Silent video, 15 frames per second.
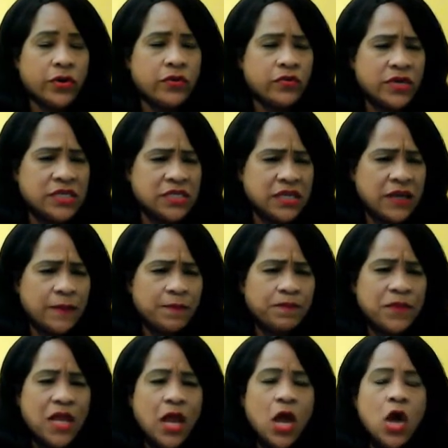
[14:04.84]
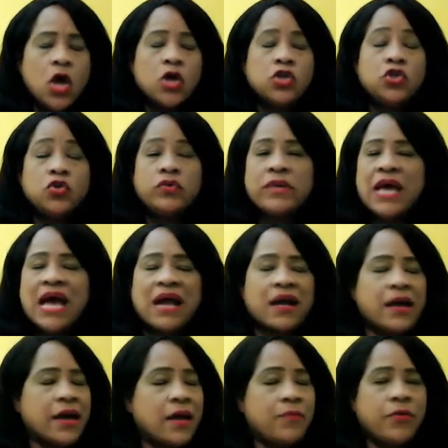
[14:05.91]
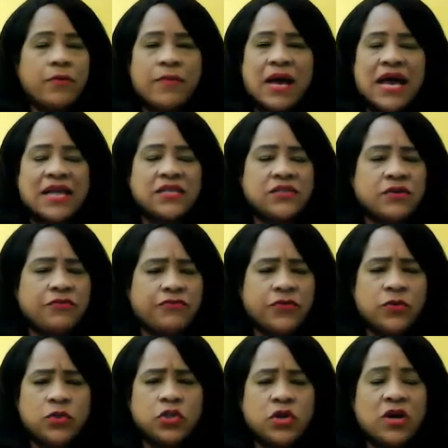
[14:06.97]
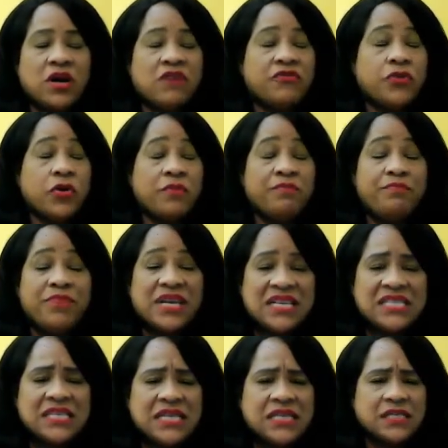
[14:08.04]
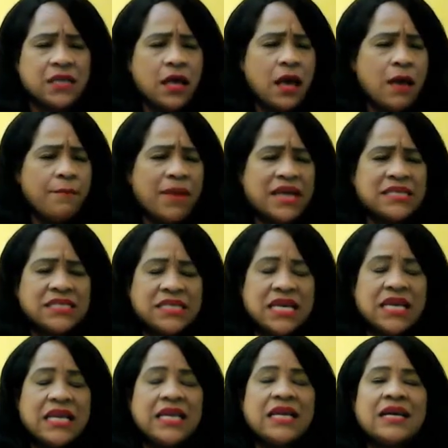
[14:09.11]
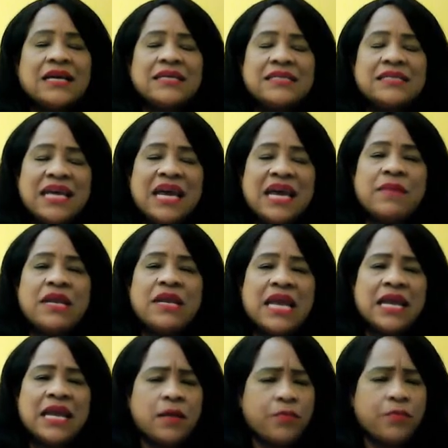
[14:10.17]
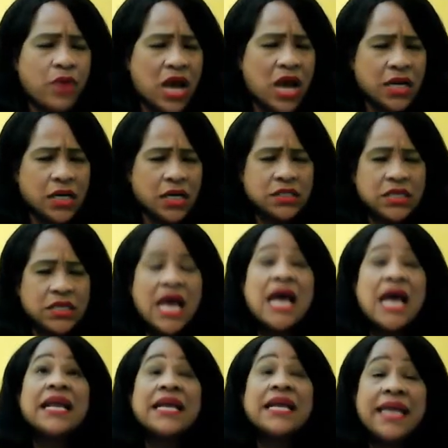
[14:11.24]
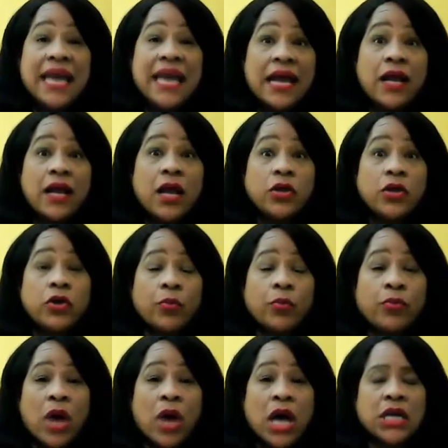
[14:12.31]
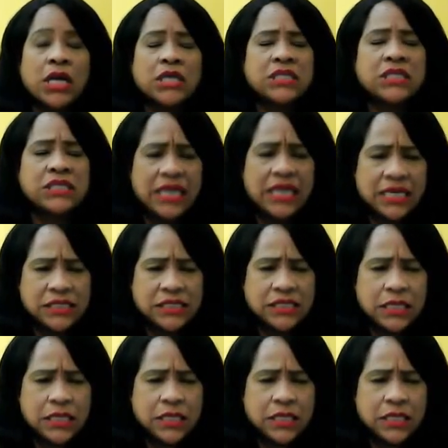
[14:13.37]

risky. Do not compromise the future of your business by selling contaminated products. Get your products tested.